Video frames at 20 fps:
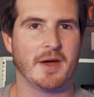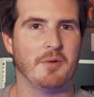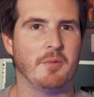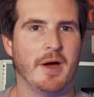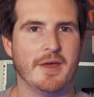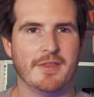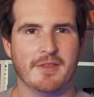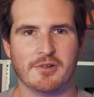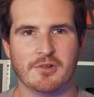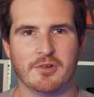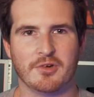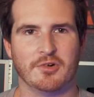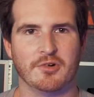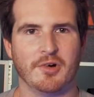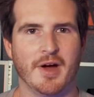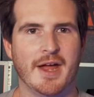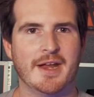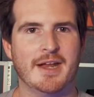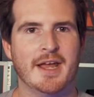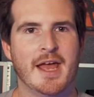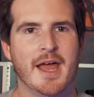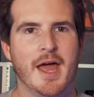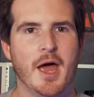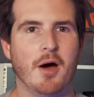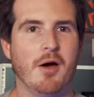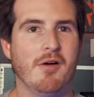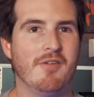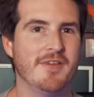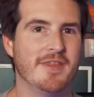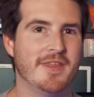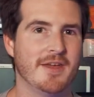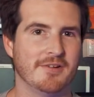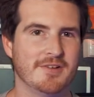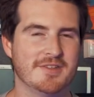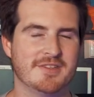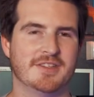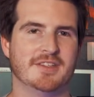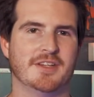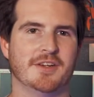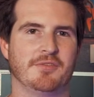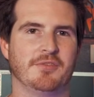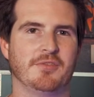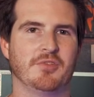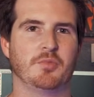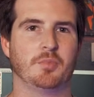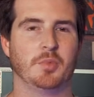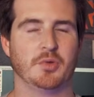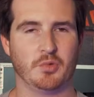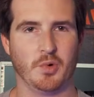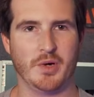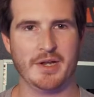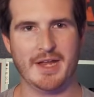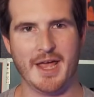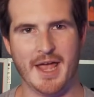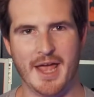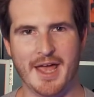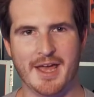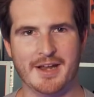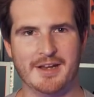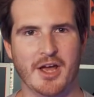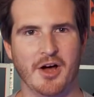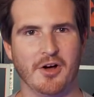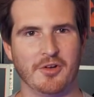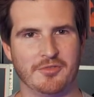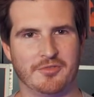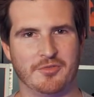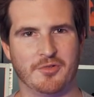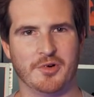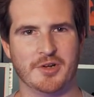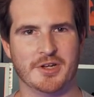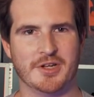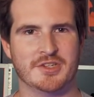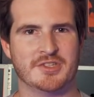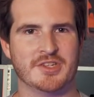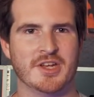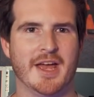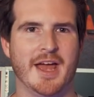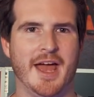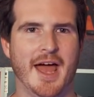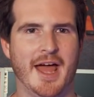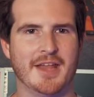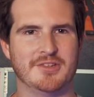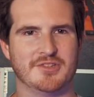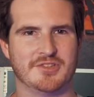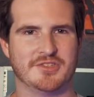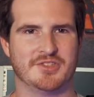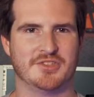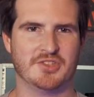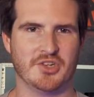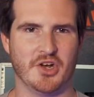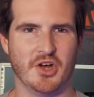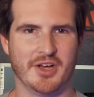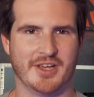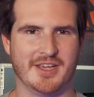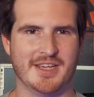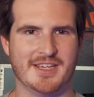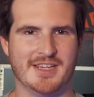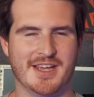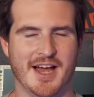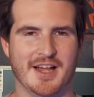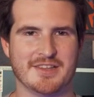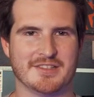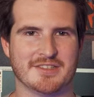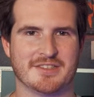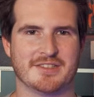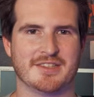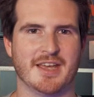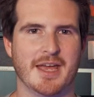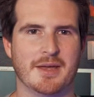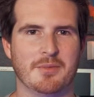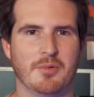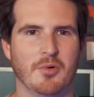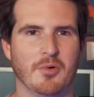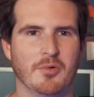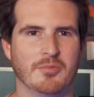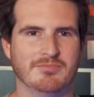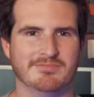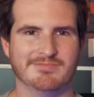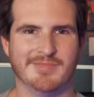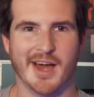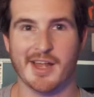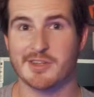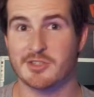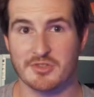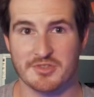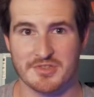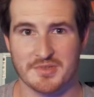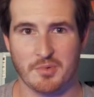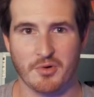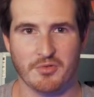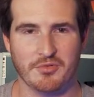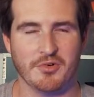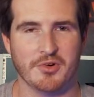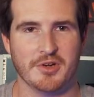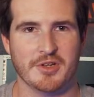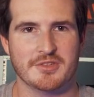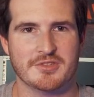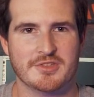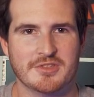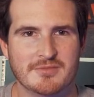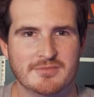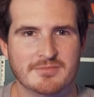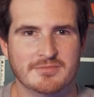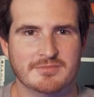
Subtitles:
that way that look great. However, there is a difference between handheld footage and just jerky, unstable, unusable footage.